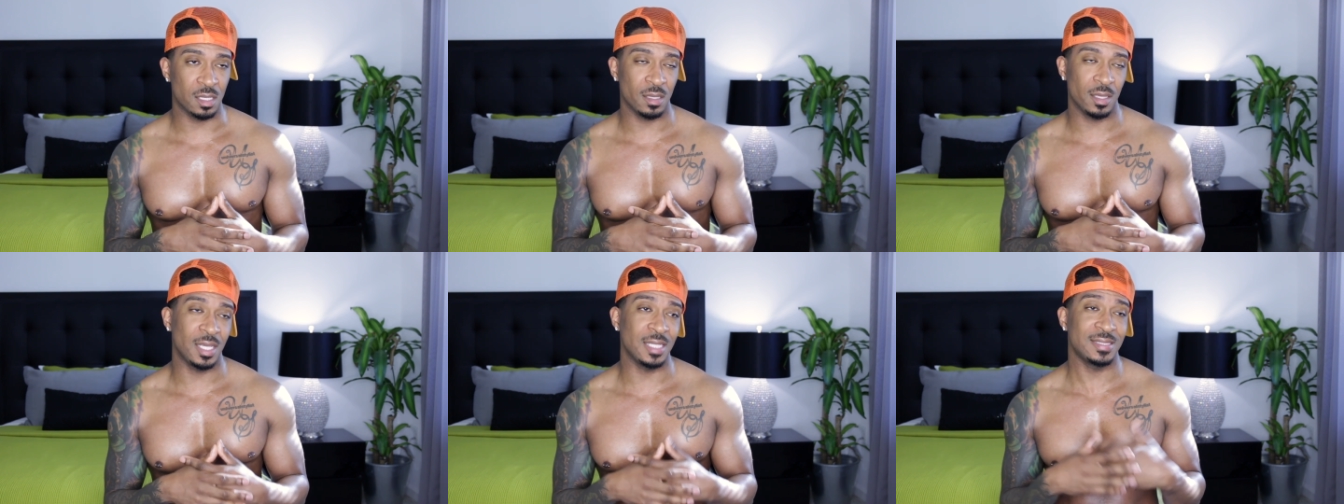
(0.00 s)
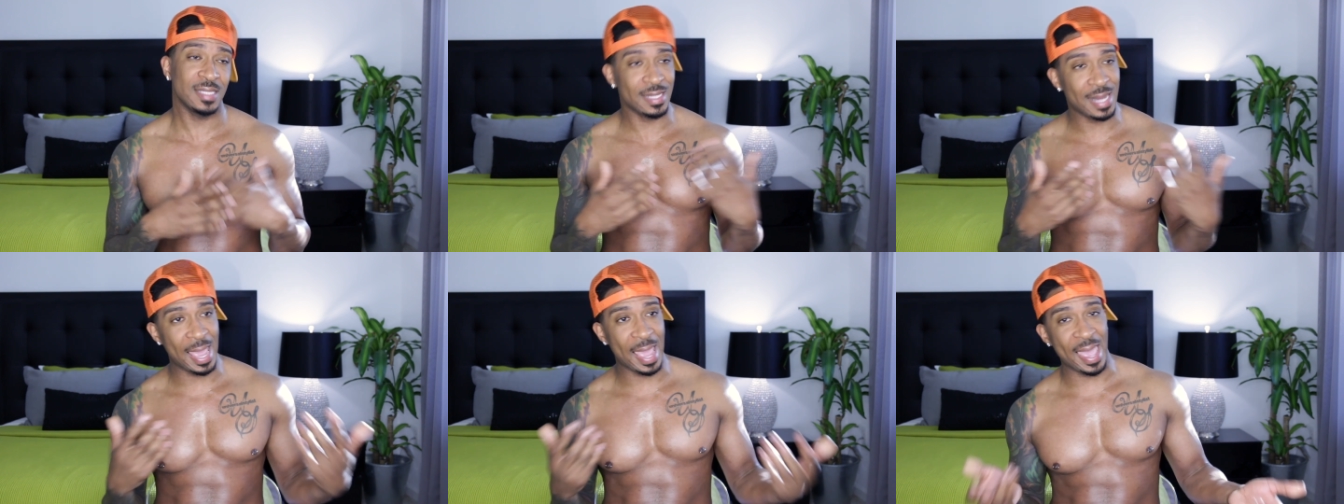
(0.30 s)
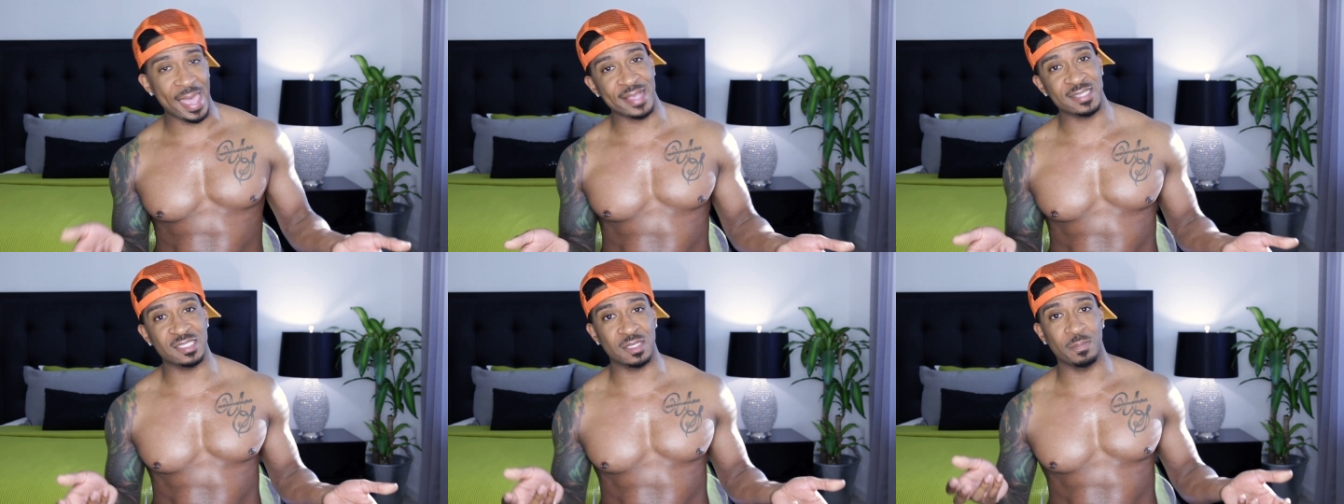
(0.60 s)
He did
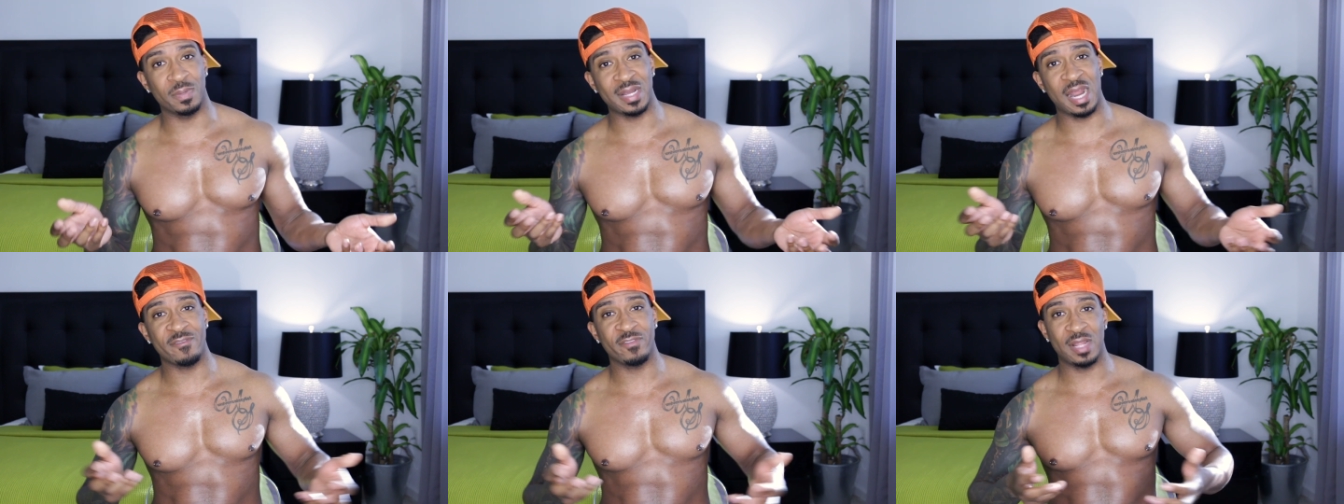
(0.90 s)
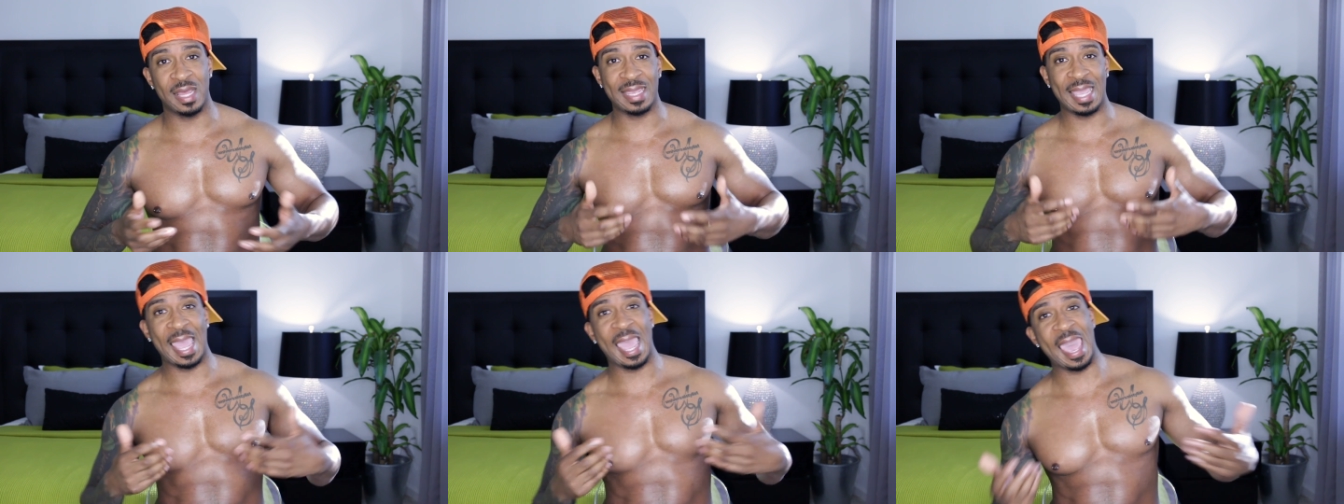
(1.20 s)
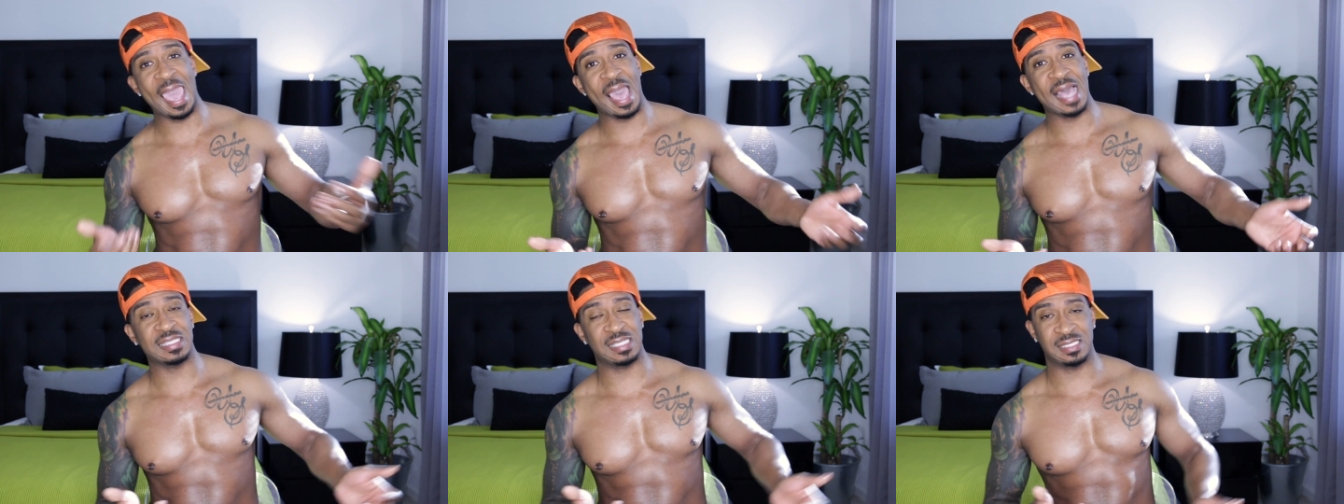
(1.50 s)
ask, but I feel like
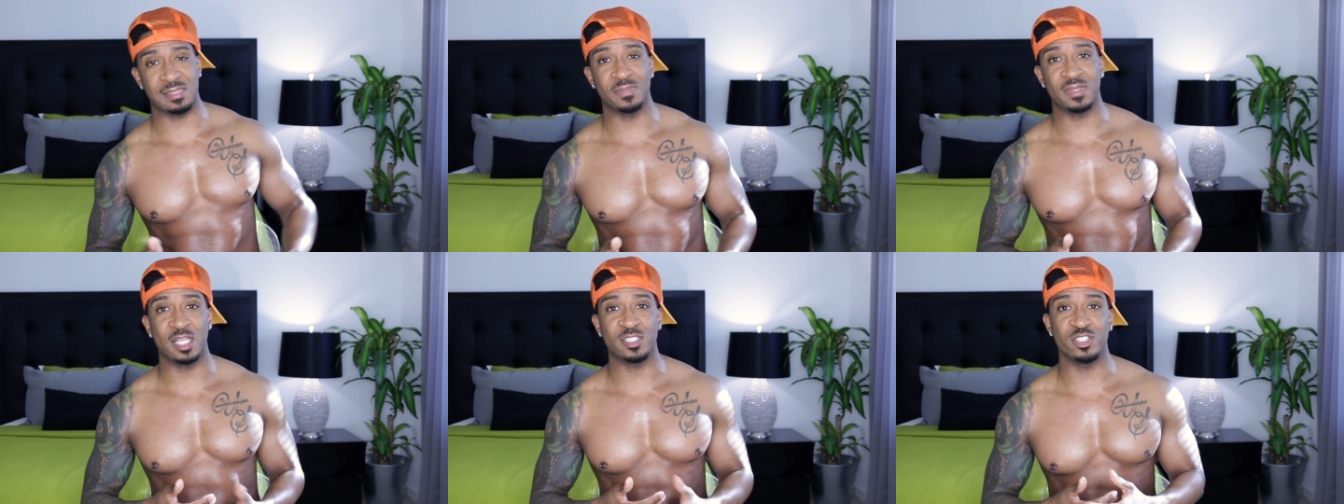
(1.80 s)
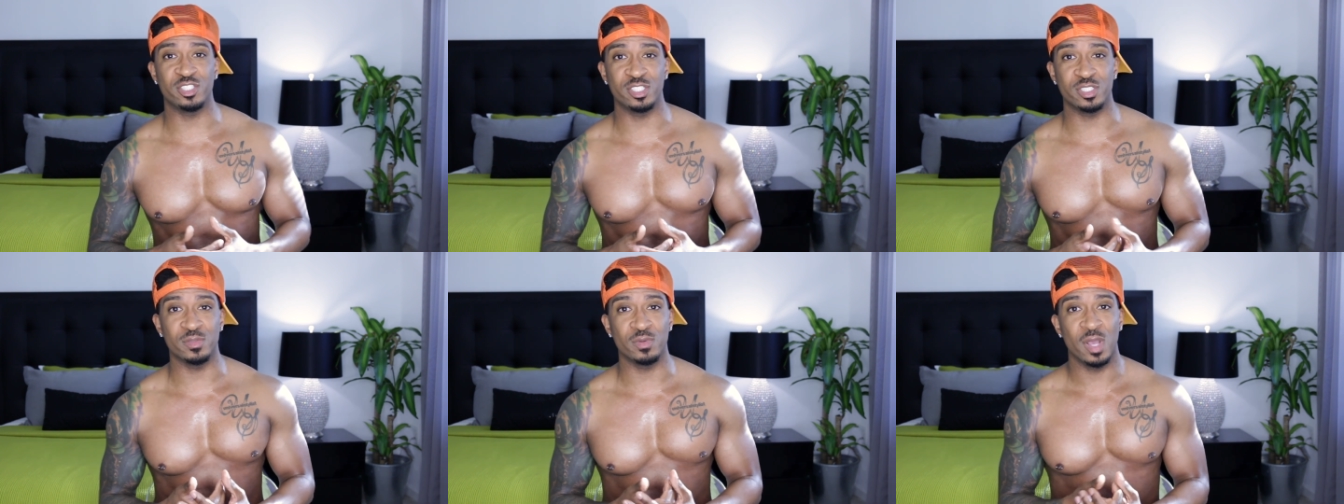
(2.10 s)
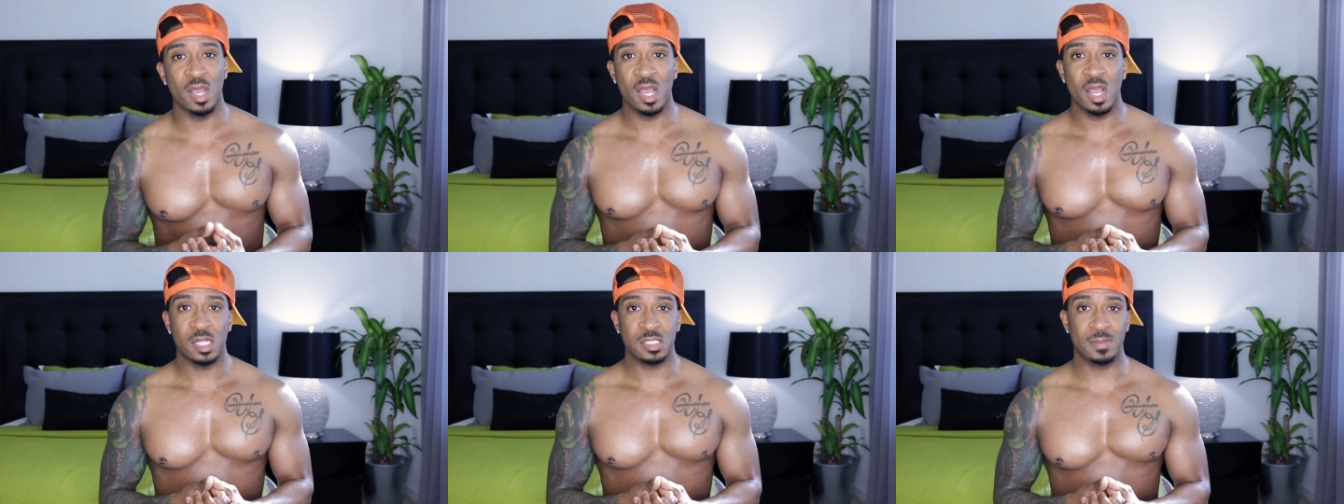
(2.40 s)
ask is something that you
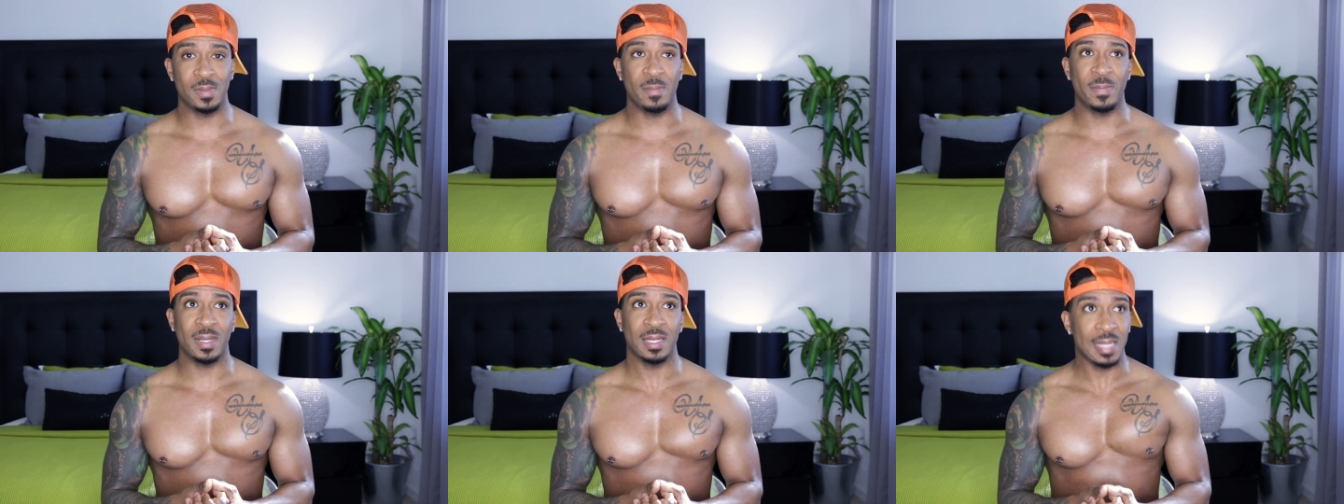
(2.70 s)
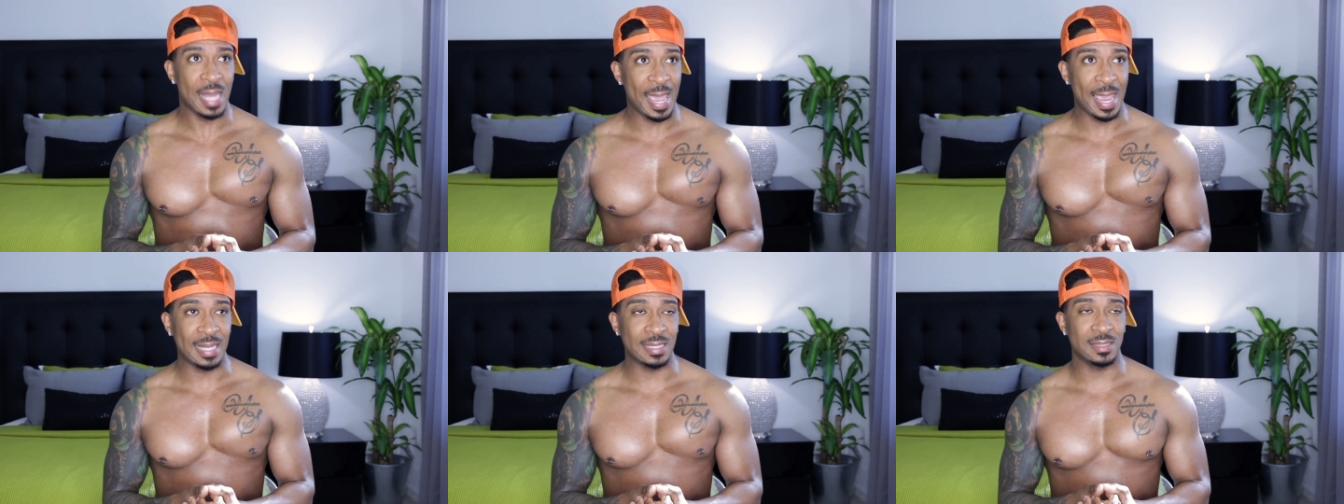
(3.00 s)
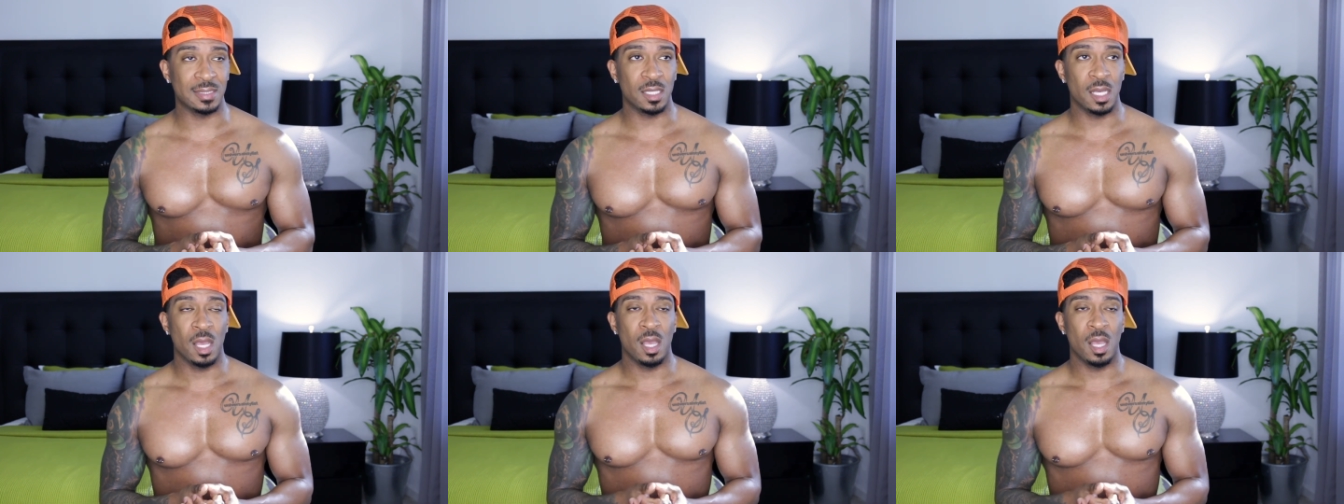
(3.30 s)
do to be polite.